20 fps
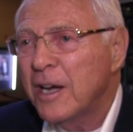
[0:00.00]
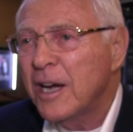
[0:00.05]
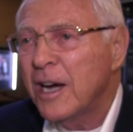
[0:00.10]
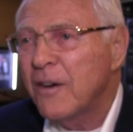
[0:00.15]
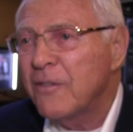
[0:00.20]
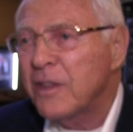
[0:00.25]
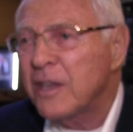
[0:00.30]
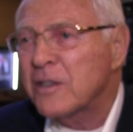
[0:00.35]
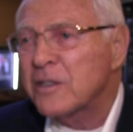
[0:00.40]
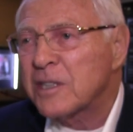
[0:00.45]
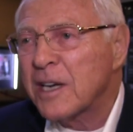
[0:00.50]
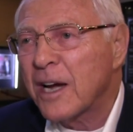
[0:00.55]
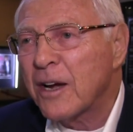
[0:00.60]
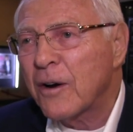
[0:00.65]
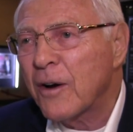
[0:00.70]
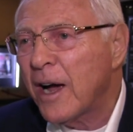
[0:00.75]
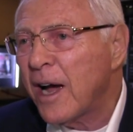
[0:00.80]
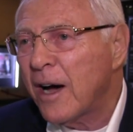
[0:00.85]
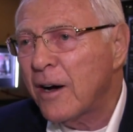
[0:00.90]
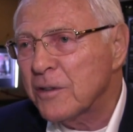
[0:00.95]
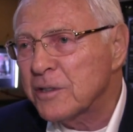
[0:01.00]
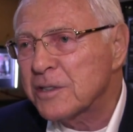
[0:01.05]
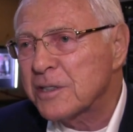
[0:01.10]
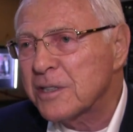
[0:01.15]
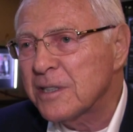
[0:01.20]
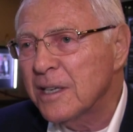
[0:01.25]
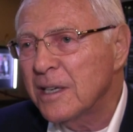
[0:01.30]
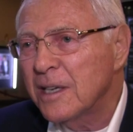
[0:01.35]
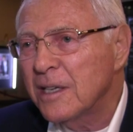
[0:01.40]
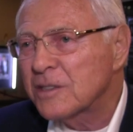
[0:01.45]
of the entire
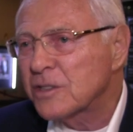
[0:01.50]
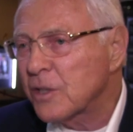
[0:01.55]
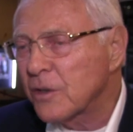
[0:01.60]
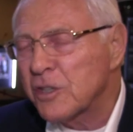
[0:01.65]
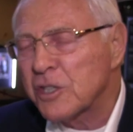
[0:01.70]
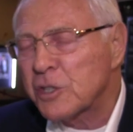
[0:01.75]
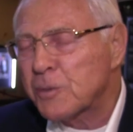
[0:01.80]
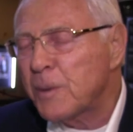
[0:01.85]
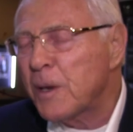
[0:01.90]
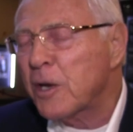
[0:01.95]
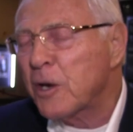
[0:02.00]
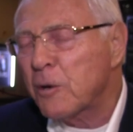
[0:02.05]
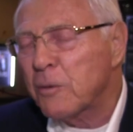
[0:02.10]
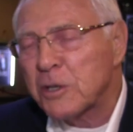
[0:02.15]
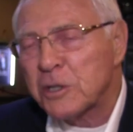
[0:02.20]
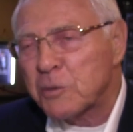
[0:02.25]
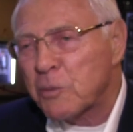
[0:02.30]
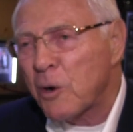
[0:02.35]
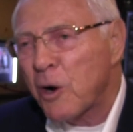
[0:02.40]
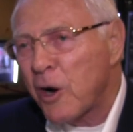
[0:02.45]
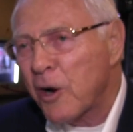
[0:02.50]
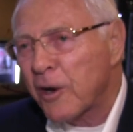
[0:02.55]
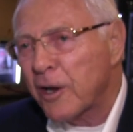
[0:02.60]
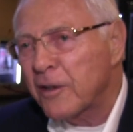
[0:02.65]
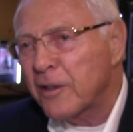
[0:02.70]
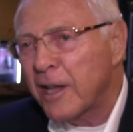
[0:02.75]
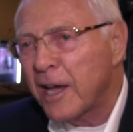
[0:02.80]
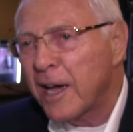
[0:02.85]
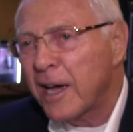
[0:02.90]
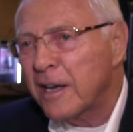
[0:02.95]
House. So the Speaker was wrong
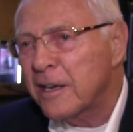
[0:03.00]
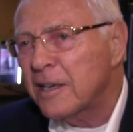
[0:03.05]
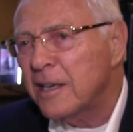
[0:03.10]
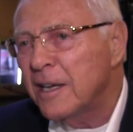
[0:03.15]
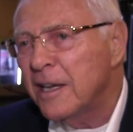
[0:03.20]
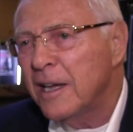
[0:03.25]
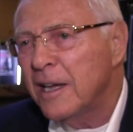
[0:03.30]
in that,